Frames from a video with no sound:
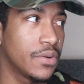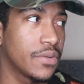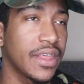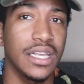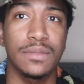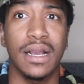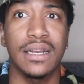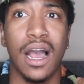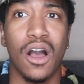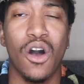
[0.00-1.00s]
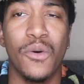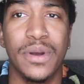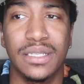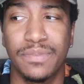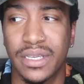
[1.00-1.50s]
things might not
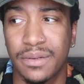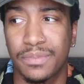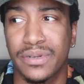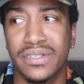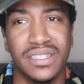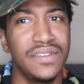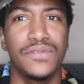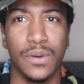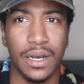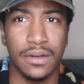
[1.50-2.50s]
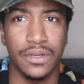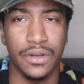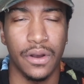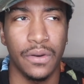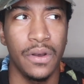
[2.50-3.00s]
always be perceived well.
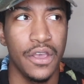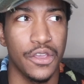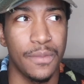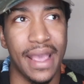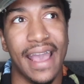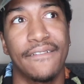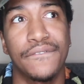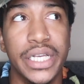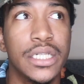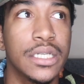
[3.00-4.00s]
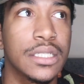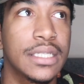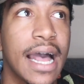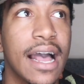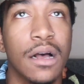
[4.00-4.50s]
You may have feelings
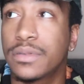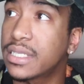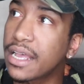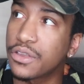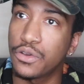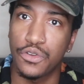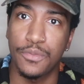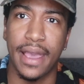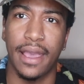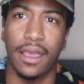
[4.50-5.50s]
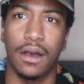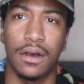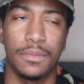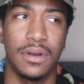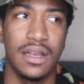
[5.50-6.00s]
that upset you. You may
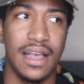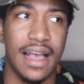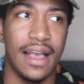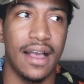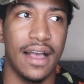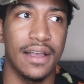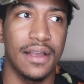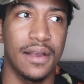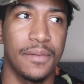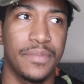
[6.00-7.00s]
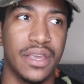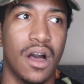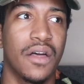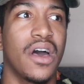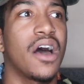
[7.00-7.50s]
be
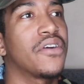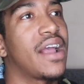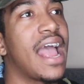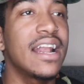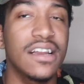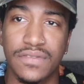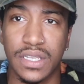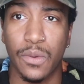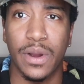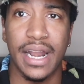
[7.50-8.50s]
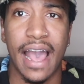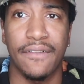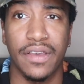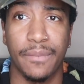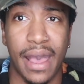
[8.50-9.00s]
on the other end of someone
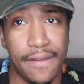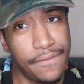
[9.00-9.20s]
having bad